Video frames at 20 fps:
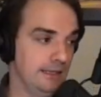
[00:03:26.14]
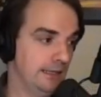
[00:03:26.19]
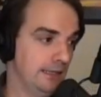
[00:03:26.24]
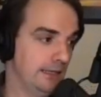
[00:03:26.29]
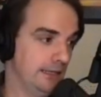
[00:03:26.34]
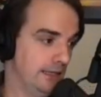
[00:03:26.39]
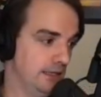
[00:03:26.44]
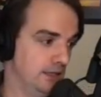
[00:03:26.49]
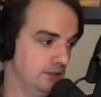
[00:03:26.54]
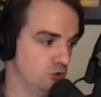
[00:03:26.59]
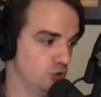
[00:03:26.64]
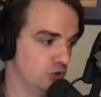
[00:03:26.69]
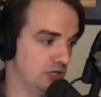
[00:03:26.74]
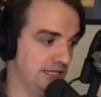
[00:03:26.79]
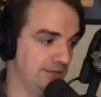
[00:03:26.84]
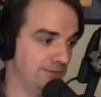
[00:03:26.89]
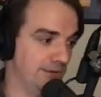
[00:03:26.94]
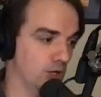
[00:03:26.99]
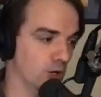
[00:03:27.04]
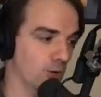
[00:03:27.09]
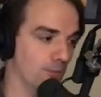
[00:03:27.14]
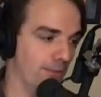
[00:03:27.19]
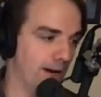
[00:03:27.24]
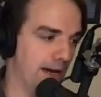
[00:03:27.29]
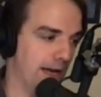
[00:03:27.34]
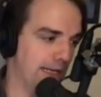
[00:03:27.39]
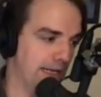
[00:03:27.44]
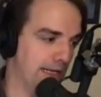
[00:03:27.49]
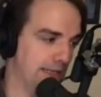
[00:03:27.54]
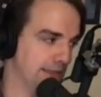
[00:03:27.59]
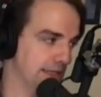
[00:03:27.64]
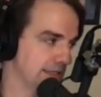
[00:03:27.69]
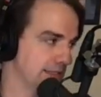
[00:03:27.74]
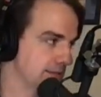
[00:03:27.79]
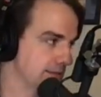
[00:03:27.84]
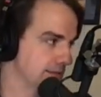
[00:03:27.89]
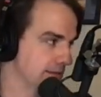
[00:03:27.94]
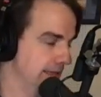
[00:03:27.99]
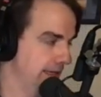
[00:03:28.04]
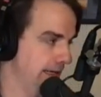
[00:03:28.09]
Uh, you can even combine, and
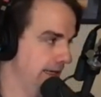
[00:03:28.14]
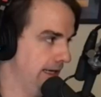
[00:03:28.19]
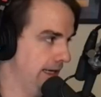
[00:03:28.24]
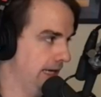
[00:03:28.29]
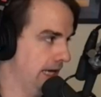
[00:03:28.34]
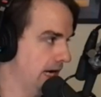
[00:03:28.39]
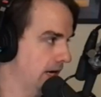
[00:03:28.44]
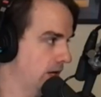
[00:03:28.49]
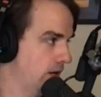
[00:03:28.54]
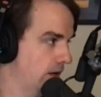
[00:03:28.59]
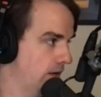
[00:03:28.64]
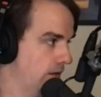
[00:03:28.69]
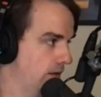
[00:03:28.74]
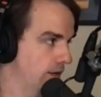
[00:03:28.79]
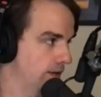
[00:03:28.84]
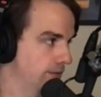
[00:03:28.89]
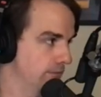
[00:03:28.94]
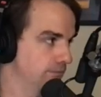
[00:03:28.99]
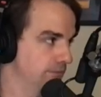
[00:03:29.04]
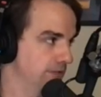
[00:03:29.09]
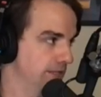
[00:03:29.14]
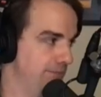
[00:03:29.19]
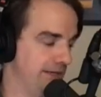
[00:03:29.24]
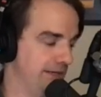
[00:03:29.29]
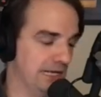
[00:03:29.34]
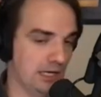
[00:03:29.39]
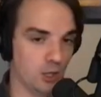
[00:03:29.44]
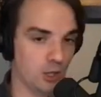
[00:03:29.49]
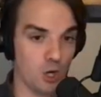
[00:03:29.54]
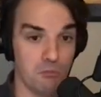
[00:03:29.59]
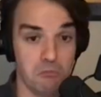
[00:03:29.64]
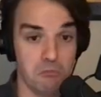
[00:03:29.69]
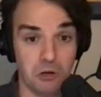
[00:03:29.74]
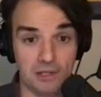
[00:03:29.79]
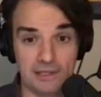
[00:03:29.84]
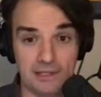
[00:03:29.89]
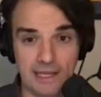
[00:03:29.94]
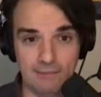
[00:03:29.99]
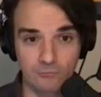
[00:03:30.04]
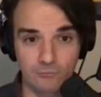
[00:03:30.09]
that's uh, a typical
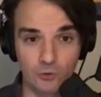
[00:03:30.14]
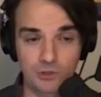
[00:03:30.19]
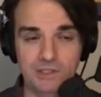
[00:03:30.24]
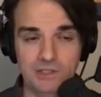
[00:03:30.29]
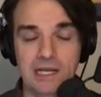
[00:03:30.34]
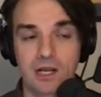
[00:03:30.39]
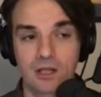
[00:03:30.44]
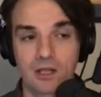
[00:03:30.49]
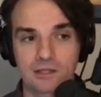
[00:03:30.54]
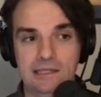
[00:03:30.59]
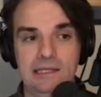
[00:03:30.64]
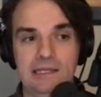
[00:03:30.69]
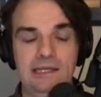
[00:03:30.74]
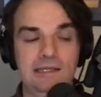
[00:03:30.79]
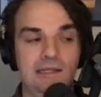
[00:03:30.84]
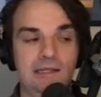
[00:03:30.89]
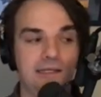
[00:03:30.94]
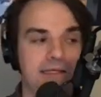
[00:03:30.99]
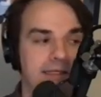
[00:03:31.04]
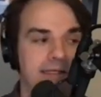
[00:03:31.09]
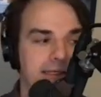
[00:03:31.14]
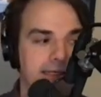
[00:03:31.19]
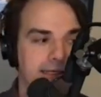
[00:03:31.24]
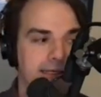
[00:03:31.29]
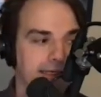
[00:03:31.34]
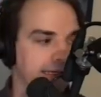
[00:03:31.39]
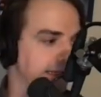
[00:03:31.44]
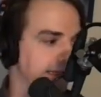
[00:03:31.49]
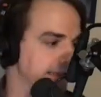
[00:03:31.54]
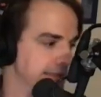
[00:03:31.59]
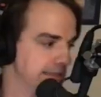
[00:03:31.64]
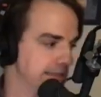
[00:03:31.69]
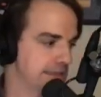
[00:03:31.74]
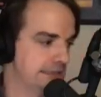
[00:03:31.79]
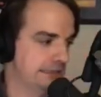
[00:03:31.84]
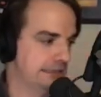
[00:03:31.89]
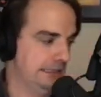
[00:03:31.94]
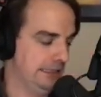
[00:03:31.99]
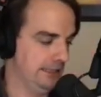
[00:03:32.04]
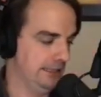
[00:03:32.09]
combo that I'm doing a lot lately
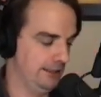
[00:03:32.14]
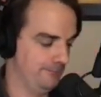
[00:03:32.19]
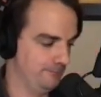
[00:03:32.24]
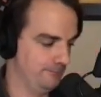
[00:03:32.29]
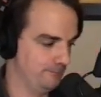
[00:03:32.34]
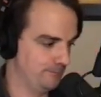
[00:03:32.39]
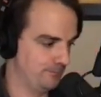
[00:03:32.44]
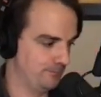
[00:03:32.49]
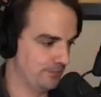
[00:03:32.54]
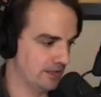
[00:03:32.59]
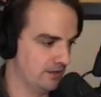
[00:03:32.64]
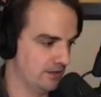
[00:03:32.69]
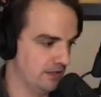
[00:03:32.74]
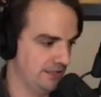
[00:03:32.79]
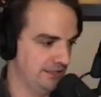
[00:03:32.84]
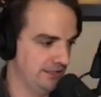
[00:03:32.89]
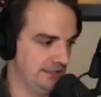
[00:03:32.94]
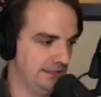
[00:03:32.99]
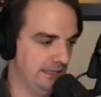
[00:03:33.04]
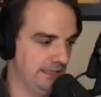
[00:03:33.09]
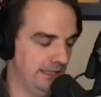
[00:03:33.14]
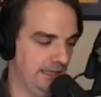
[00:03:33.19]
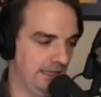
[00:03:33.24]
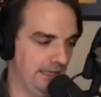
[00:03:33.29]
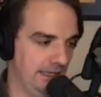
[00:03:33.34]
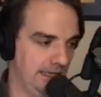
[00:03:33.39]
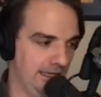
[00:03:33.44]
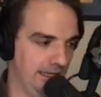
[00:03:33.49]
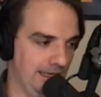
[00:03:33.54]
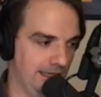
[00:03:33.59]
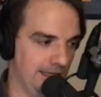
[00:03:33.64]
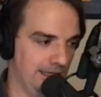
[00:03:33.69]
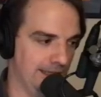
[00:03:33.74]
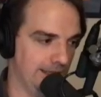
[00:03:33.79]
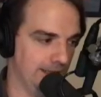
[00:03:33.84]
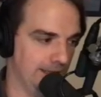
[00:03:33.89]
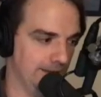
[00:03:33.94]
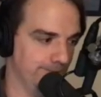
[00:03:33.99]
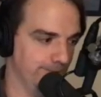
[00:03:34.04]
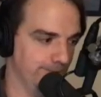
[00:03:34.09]
is um, writing
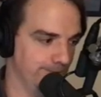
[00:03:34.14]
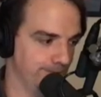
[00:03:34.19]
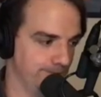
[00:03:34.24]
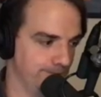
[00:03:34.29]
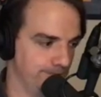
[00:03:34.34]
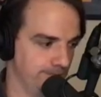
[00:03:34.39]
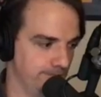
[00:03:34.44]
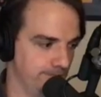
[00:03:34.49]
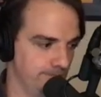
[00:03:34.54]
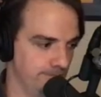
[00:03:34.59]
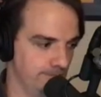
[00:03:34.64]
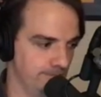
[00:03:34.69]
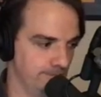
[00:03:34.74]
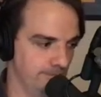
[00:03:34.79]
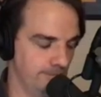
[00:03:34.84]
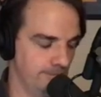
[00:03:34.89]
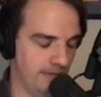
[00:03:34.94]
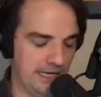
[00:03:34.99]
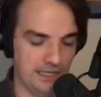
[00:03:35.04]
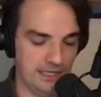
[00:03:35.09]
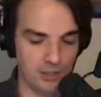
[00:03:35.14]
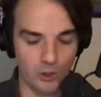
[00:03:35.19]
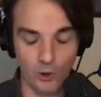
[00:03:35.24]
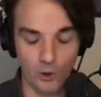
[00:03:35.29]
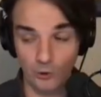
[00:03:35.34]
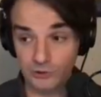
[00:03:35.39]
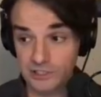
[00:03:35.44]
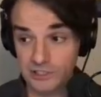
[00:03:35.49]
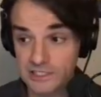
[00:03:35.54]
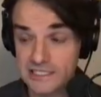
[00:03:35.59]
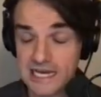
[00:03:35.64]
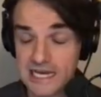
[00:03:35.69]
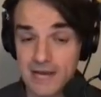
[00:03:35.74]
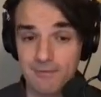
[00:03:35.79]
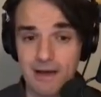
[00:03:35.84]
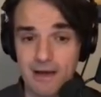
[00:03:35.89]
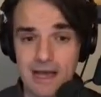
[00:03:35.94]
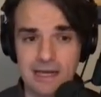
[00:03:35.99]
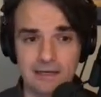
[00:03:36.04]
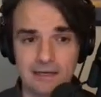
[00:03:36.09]
the main code in
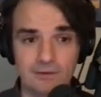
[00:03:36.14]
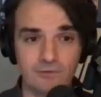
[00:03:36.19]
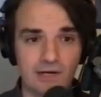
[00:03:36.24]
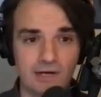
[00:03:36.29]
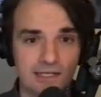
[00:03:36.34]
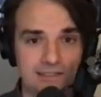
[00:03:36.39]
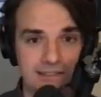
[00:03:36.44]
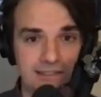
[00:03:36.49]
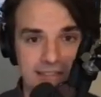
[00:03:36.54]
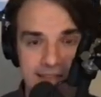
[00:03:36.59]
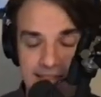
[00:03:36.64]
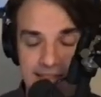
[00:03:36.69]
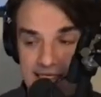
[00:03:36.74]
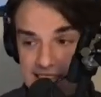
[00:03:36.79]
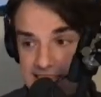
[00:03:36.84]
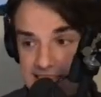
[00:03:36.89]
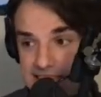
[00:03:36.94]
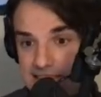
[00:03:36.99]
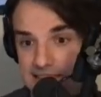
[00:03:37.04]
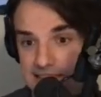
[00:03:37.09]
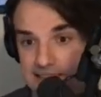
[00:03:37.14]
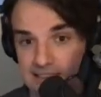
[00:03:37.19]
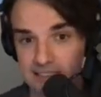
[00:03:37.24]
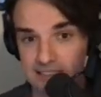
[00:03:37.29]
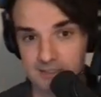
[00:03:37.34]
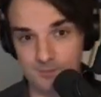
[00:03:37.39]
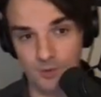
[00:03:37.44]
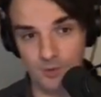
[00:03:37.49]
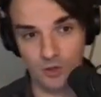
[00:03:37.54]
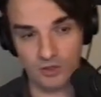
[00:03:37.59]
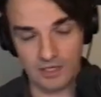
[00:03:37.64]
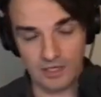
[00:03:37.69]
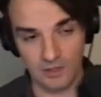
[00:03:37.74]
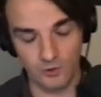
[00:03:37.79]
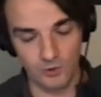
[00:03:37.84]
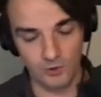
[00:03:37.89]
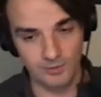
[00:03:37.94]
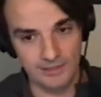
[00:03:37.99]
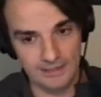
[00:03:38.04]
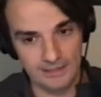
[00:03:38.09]
Java and writing the test in Spock and
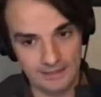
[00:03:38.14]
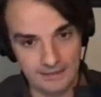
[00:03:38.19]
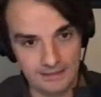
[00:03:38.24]
Groovy.